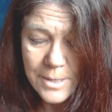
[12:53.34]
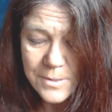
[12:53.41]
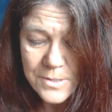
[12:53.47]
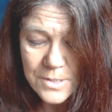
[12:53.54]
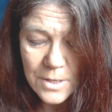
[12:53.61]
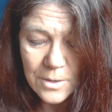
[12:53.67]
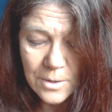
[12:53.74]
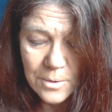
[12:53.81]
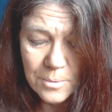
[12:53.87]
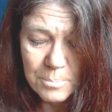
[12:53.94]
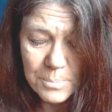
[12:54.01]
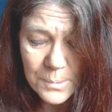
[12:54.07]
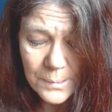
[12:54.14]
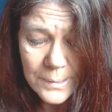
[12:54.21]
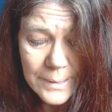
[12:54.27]
So
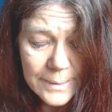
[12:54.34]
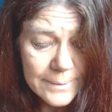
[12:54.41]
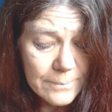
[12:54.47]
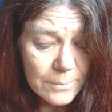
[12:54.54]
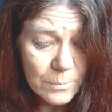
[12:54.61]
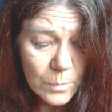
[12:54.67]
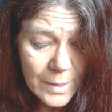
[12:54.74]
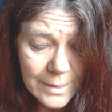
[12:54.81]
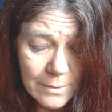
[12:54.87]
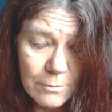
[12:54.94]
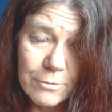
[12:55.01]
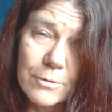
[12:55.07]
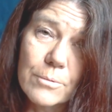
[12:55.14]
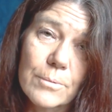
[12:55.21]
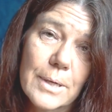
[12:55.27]
brilliant week
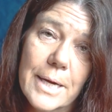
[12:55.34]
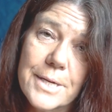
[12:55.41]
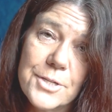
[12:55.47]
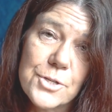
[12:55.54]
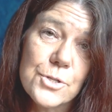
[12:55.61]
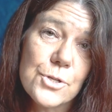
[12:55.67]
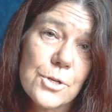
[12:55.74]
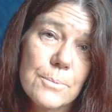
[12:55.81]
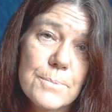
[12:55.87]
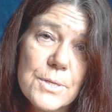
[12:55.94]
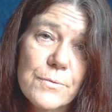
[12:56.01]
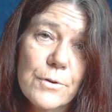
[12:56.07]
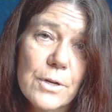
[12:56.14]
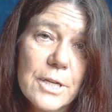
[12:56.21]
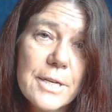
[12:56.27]
for relationships,
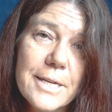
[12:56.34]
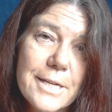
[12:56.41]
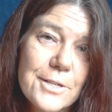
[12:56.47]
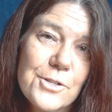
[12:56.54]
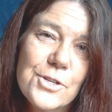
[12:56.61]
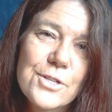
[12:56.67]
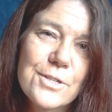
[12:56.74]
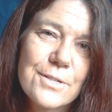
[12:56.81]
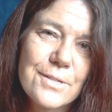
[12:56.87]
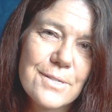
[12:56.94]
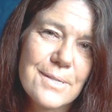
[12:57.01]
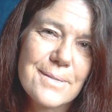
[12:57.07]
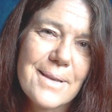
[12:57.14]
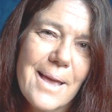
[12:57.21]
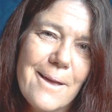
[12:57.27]
for
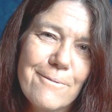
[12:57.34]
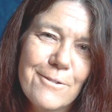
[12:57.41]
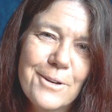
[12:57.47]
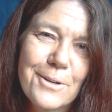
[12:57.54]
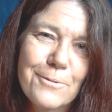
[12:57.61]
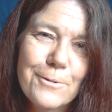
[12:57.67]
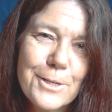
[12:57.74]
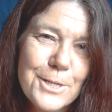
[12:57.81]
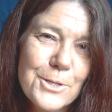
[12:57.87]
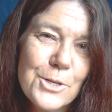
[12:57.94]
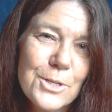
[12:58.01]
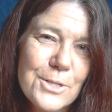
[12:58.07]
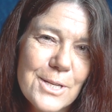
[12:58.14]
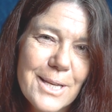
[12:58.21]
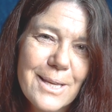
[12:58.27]
connections, have an
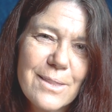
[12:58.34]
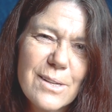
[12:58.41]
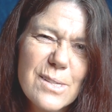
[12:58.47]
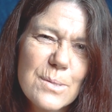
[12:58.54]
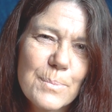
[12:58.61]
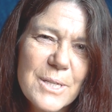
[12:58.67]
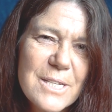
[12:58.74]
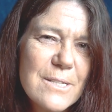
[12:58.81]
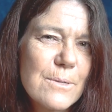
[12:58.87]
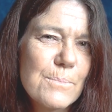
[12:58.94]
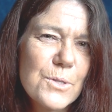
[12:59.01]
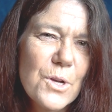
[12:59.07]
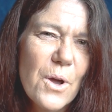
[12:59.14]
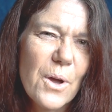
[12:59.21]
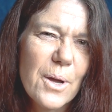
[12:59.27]
adventure together, spend some
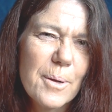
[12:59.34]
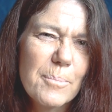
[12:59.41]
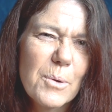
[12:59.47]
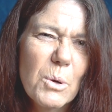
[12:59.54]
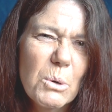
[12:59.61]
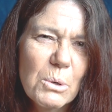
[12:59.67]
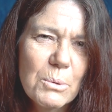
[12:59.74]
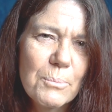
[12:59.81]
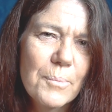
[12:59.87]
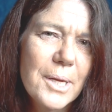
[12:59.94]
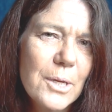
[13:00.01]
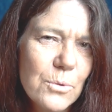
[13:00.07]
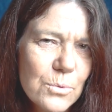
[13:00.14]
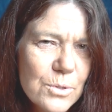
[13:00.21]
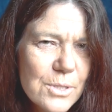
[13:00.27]
time, cook a
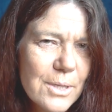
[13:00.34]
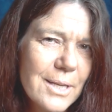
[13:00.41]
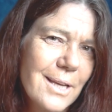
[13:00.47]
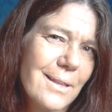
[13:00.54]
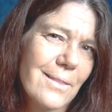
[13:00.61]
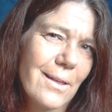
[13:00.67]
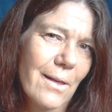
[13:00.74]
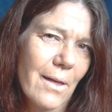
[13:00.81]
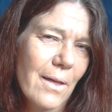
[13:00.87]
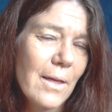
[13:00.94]
meal together,